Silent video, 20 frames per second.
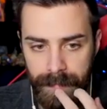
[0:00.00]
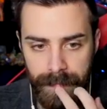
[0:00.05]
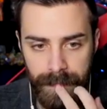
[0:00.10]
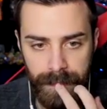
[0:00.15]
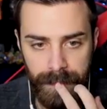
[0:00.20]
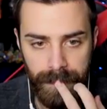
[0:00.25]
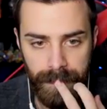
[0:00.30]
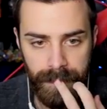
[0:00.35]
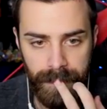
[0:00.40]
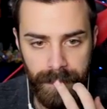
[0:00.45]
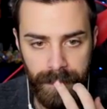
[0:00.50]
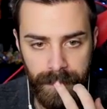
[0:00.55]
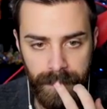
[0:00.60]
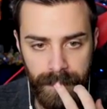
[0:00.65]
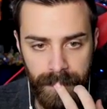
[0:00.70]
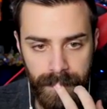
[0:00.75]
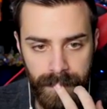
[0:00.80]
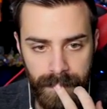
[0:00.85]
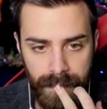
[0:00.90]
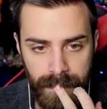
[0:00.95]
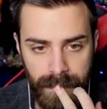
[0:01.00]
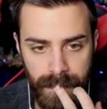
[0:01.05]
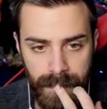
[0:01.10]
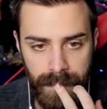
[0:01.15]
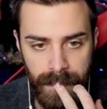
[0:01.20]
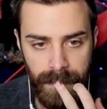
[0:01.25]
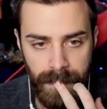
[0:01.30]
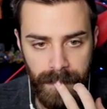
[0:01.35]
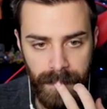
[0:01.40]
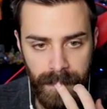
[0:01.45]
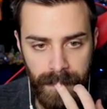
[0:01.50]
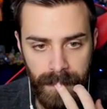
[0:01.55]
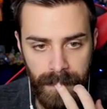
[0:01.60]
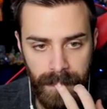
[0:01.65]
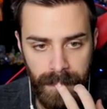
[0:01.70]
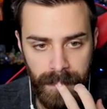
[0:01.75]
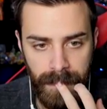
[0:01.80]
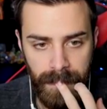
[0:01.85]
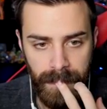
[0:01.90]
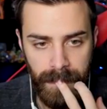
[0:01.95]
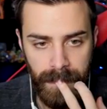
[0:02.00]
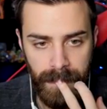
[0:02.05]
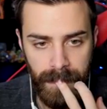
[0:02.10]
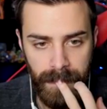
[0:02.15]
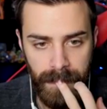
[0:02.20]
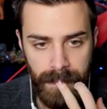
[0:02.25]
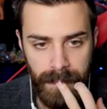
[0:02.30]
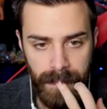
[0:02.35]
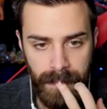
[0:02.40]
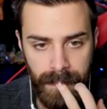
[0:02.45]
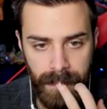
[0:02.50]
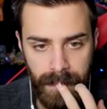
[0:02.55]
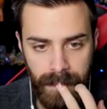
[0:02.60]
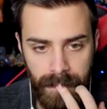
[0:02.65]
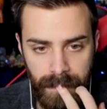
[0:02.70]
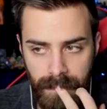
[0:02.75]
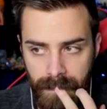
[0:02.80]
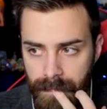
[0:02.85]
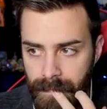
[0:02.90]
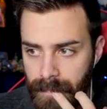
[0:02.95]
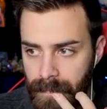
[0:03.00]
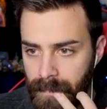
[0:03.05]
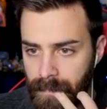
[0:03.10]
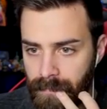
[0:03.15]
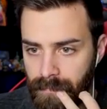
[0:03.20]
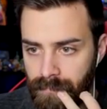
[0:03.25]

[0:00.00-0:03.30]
(silence)